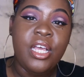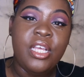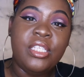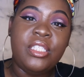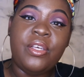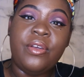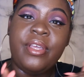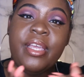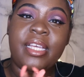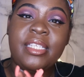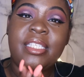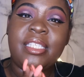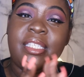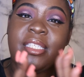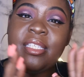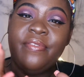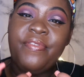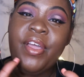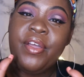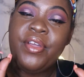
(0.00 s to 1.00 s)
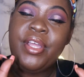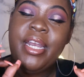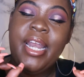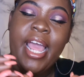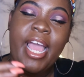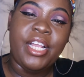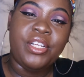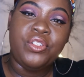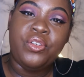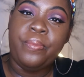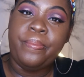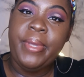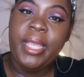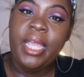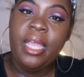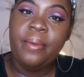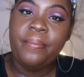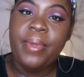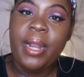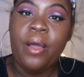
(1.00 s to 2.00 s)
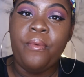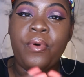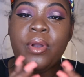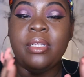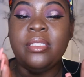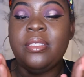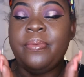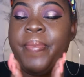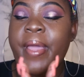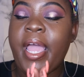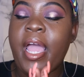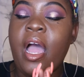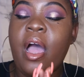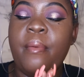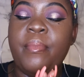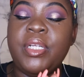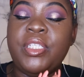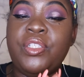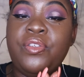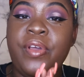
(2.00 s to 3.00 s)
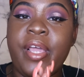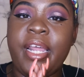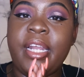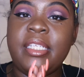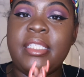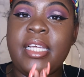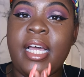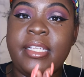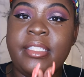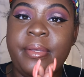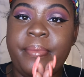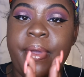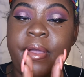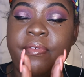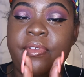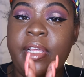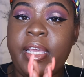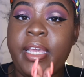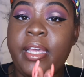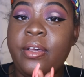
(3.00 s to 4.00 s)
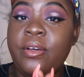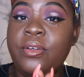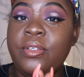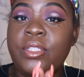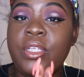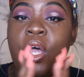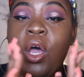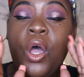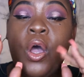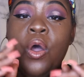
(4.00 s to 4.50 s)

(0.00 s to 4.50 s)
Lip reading: So yes, this is a very natural beat, but I wanted to pay homage to Anastasia Beverly Hills,